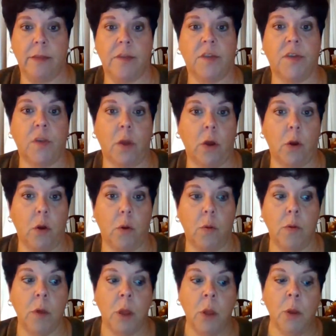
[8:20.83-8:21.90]
So
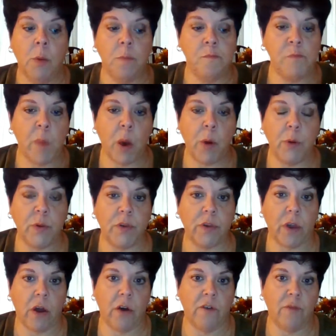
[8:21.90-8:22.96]
most
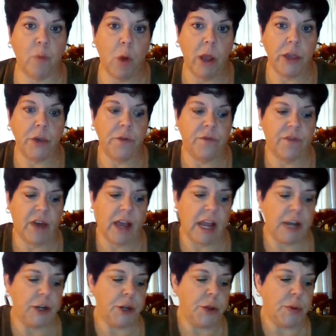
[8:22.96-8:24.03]
of what you
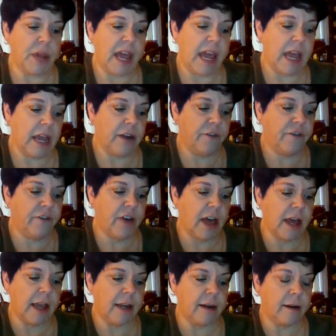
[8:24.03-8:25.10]
find, you can
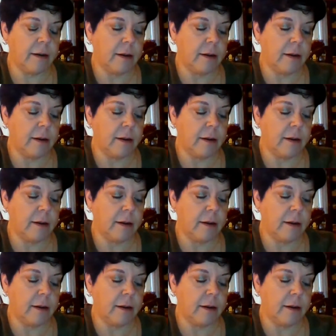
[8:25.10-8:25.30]
find